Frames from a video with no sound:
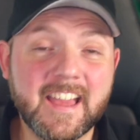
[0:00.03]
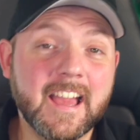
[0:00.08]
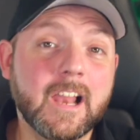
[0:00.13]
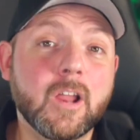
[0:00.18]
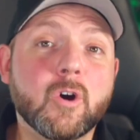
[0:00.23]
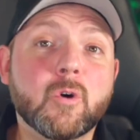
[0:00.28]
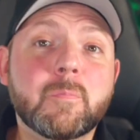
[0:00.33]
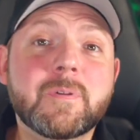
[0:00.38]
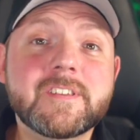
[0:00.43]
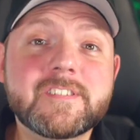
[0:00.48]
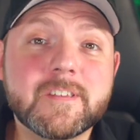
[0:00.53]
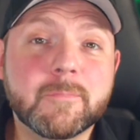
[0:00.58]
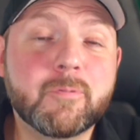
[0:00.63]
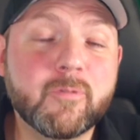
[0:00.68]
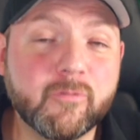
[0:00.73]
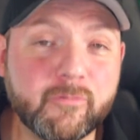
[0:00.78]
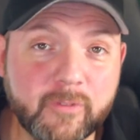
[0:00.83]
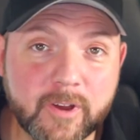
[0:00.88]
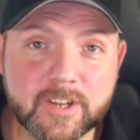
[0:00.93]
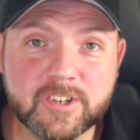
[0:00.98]
Hello busy
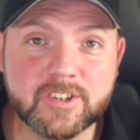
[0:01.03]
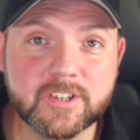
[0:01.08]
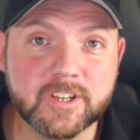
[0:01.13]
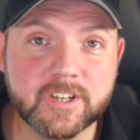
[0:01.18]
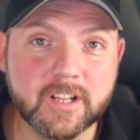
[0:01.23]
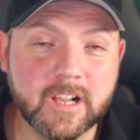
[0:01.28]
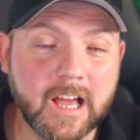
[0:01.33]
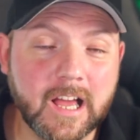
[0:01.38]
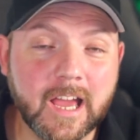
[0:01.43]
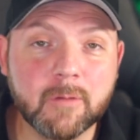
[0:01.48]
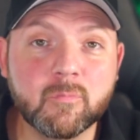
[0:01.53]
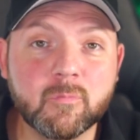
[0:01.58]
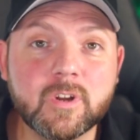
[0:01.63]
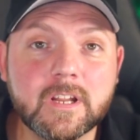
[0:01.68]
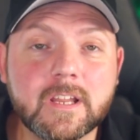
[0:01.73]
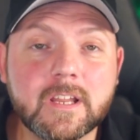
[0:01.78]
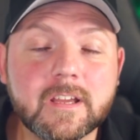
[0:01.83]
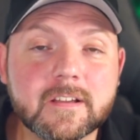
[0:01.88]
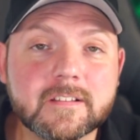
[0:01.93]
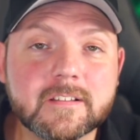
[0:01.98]
professional, I'm
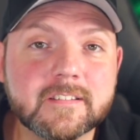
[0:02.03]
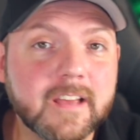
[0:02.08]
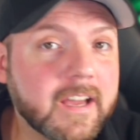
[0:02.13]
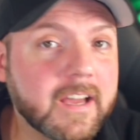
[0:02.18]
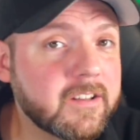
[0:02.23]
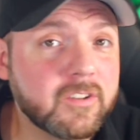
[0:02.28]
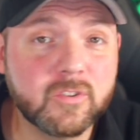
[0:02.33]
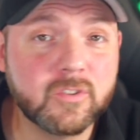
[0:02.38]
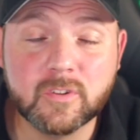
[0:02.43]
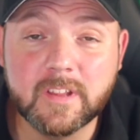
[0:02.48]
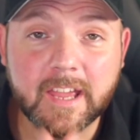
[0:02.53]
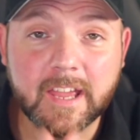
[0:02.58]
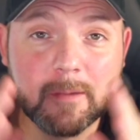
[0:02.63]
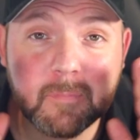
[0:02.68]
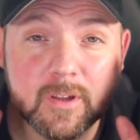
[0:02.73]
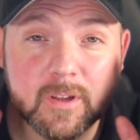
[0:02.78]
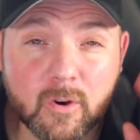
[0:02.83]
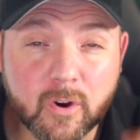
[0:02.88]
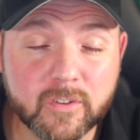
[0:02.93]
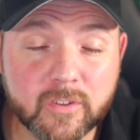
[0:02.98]
really excited today
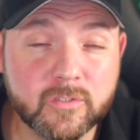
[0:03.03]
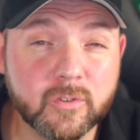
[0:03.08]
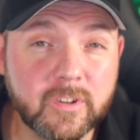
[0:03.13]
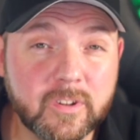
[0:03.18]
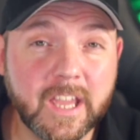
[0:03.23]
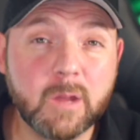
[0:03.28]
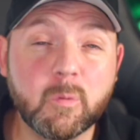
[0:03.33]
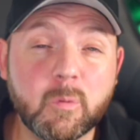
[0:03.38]
because today